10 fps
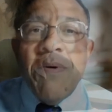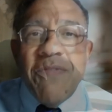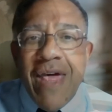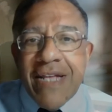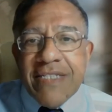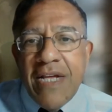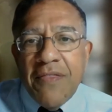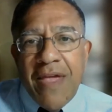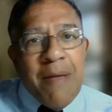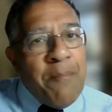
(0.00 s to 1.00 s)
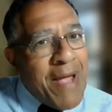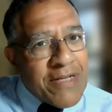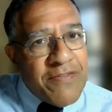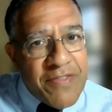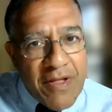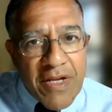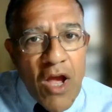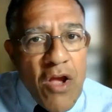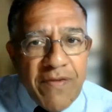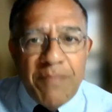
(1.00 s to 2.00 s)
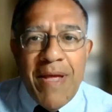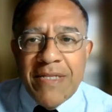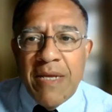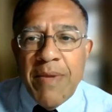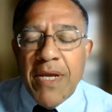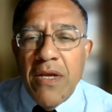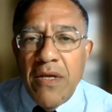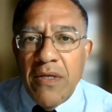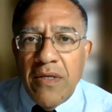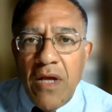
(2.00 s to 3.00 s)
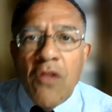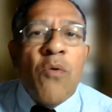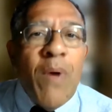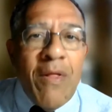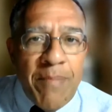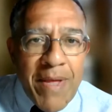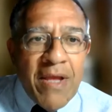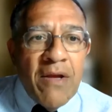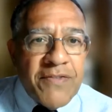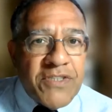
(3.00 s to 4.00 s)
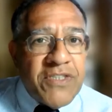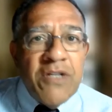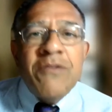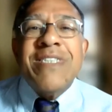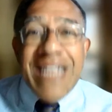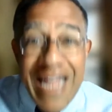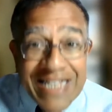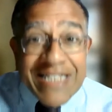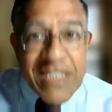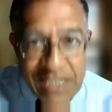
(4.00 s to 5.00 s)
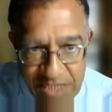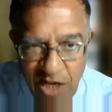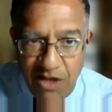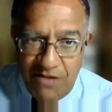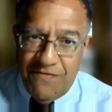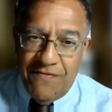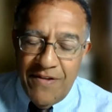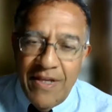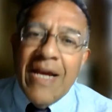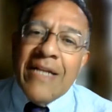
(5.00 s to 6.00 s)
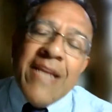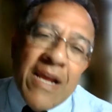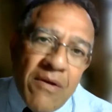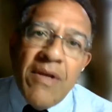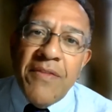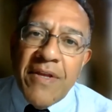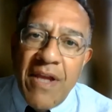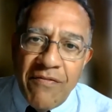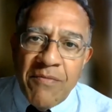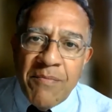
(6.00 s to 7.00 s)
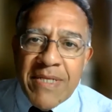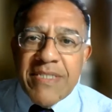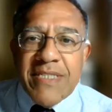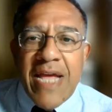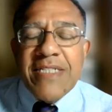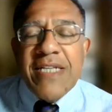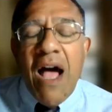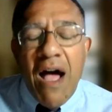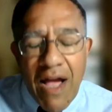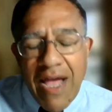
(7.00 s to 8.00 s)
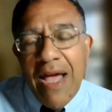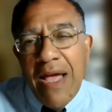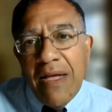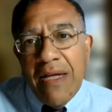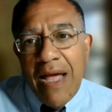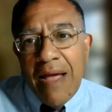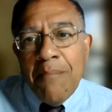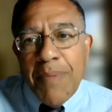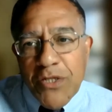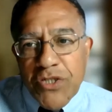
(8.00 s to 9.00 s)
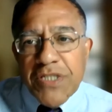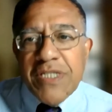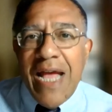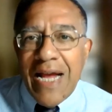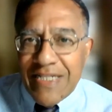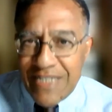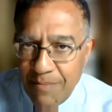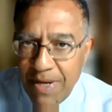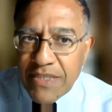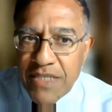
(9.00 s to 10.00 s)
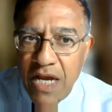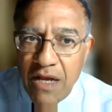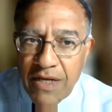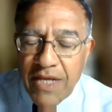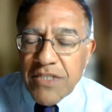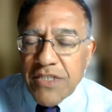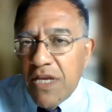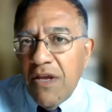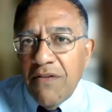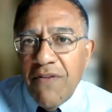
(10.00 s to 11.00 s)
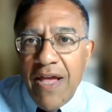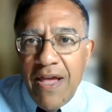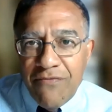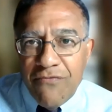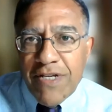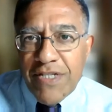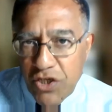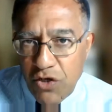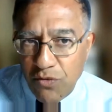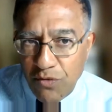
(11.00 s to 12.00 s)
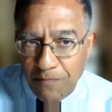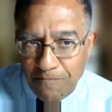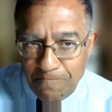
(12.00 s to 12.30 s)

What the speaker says: of that the impact of the COVID pandemic on the well-being of students and staff. And now the government sets higher, ambitious academic targets for every school.